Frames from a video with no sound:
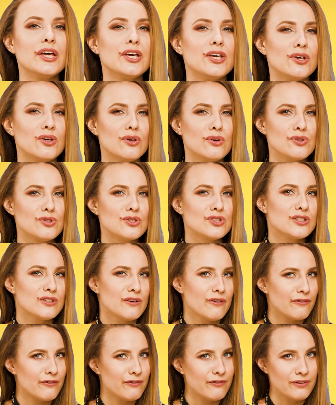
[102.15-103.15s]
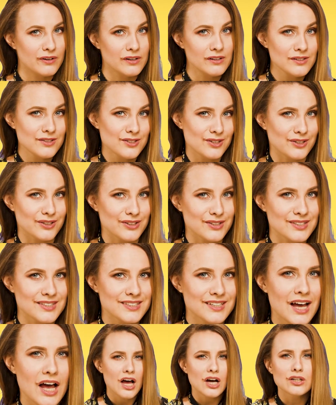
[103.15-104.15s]
Use filters.
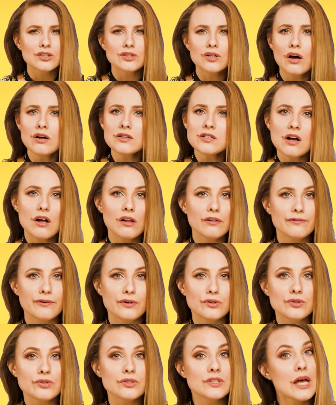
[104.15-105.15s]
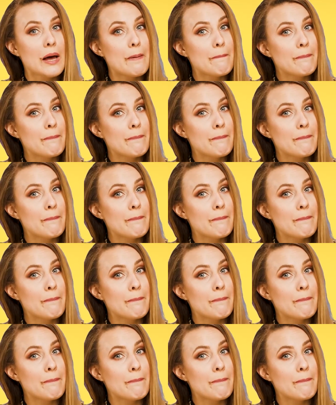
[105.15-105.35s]
Not all photos are